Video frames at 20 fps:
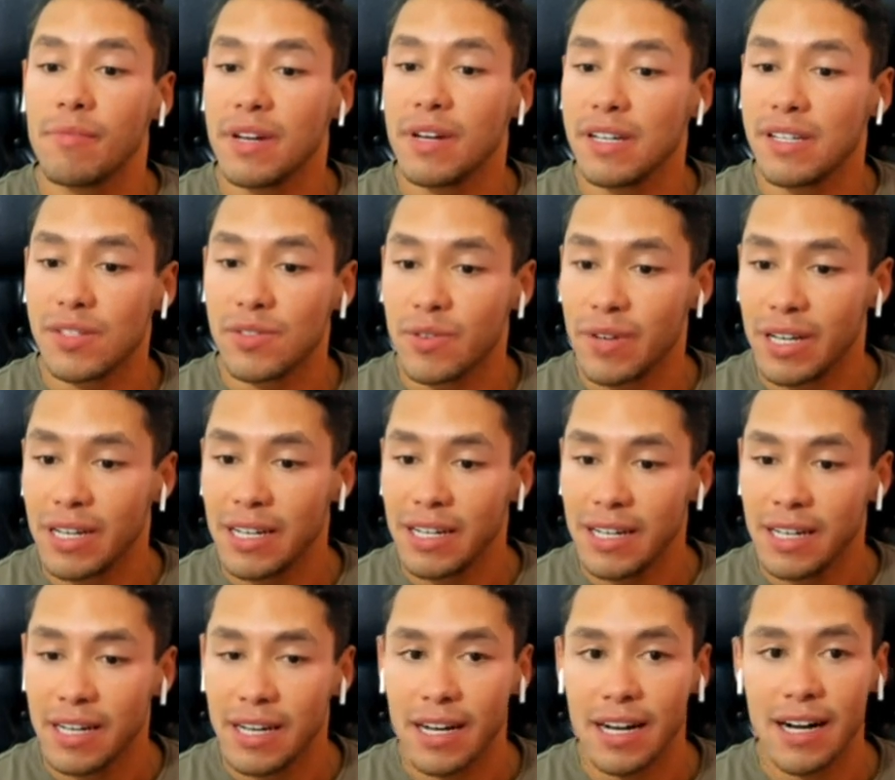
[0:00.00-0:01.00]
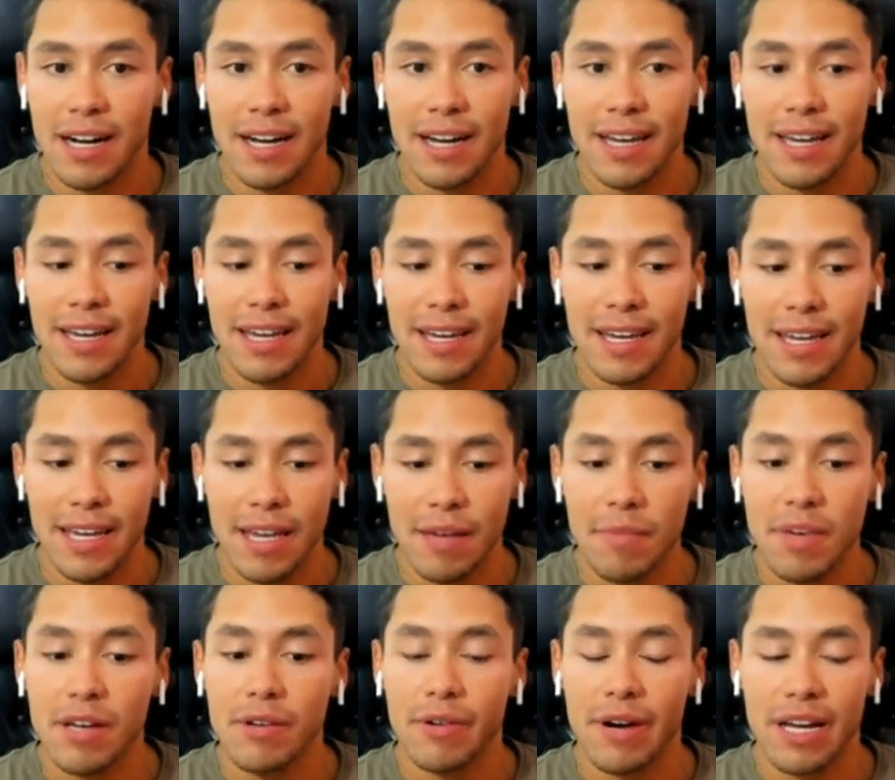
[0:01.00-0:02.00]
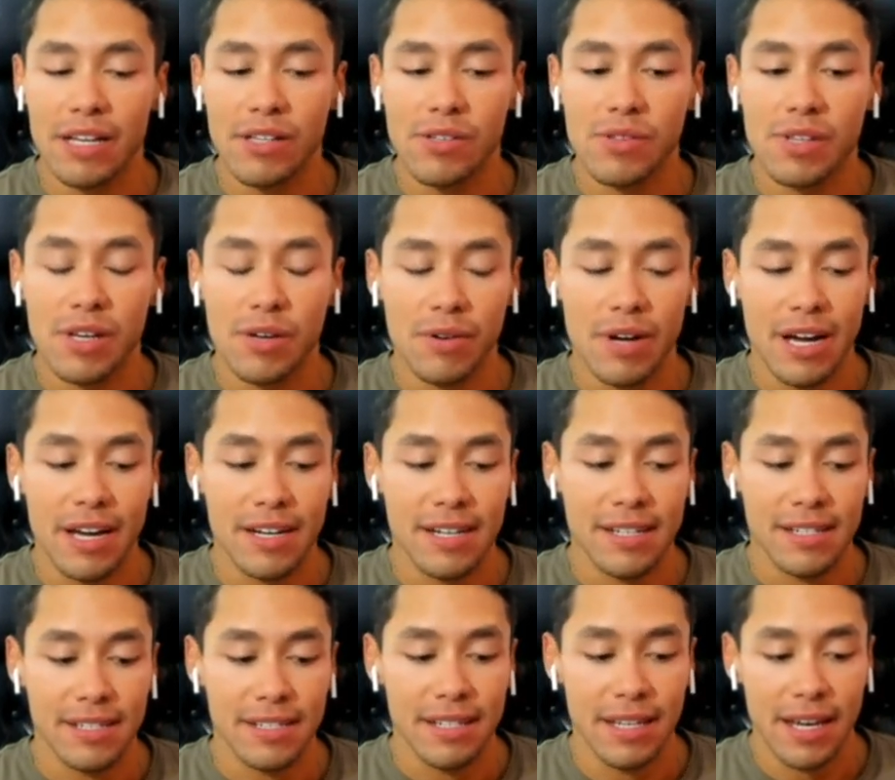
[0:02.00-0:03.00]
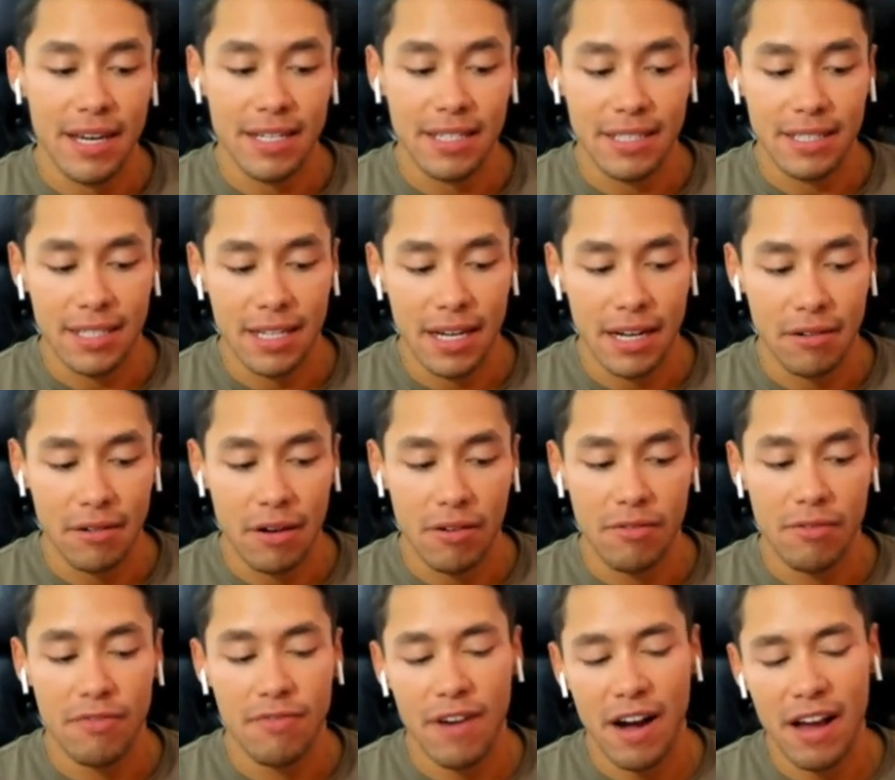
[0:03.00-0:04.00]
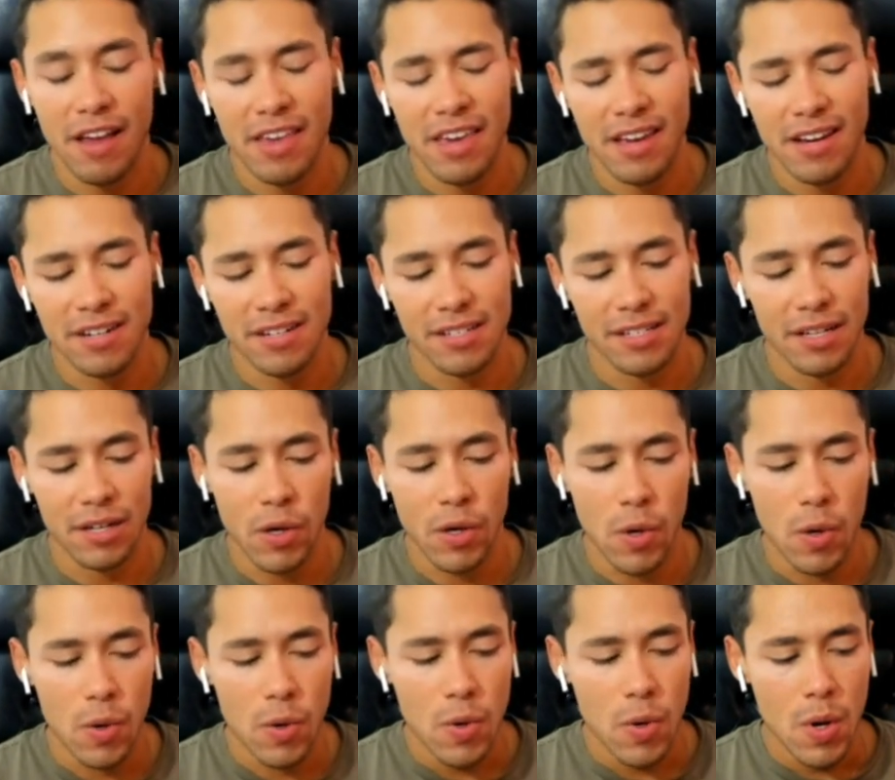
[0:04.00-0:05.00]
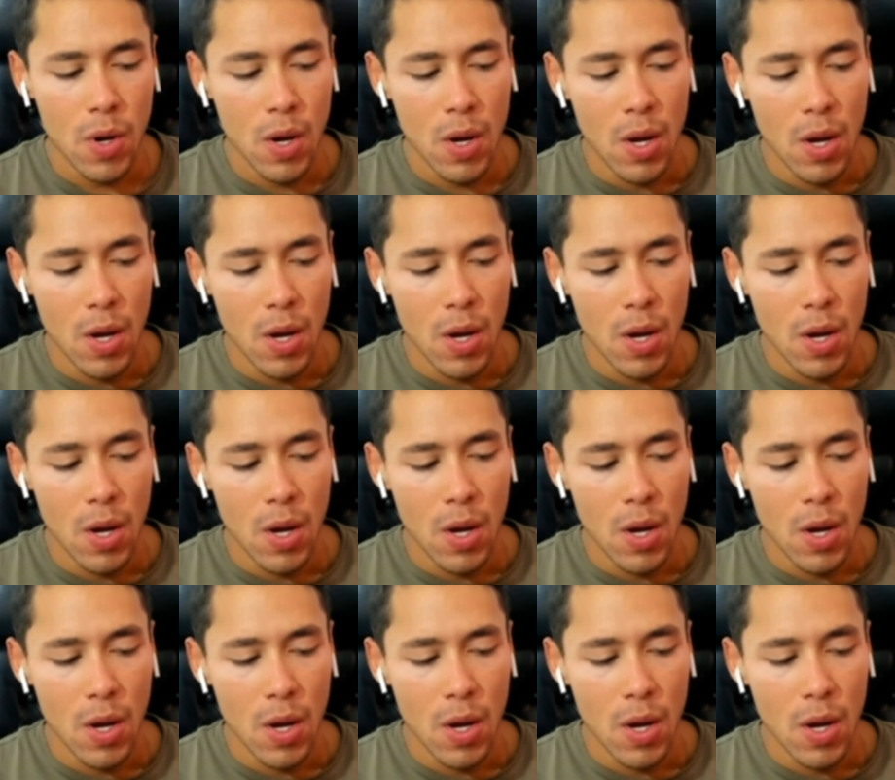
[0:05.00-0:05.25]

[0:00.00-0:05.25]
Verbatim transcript: Venezuela. I immigrated to the United States around 5 years ago.